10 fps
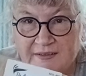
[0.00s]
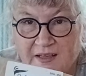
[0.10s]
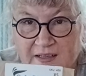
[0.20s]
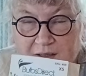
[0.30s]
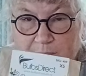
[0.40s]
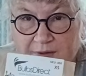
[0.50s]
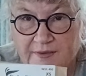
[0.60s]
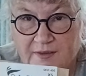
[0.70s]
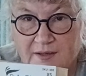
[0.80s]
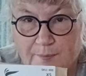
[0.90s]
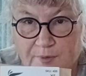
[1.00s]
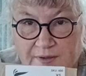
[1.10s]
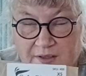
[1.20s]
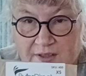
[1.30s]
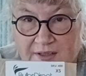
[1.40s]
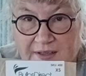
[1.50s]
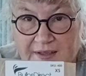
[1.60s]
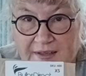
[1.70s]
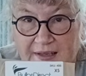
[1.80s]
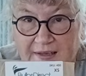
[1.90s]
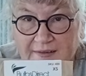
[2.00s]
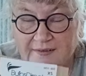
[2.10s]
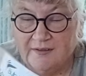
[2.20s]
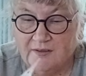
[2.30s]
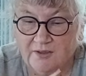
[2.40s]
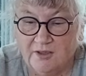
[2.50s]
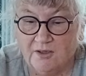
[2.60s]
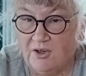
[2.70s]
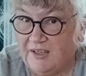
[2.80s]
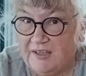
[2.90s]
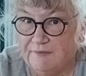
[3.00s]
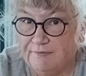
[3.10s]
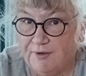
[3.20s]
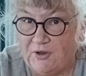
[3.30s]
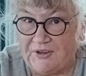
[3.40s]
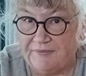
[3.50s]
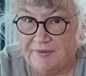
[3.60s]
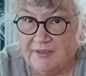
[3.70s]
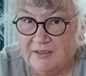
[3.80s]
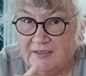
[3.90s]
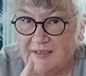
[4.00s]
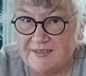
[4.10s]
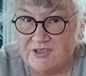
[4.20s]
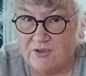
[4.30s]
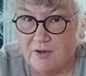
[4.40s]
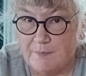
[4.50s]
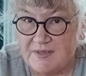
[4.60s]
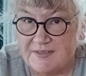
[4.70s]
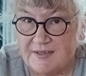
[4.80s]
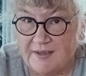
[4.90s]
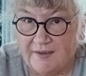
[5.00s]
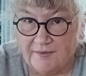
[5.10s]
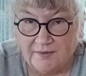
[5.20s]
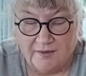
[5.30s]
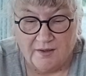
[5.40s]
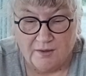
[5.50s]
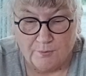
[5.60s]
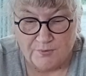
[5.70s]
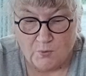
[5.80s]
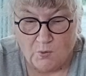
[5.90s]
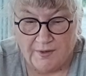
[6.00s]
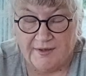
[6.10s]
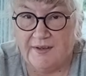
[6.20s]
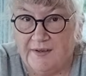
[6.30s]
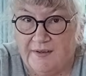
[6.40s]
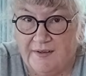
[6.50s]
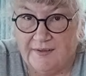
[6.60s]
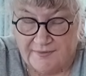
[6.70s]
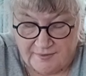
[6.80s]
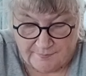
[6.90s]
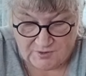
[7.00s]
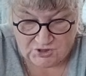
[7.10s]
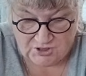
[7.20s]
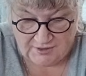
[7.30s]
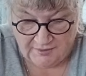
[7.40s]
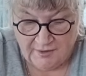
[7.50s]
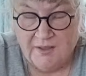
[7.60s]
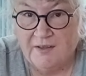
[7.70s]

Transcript: They limit the number that you can get. You can only get 5. Last year I missed out and I was quite keen to get some this year.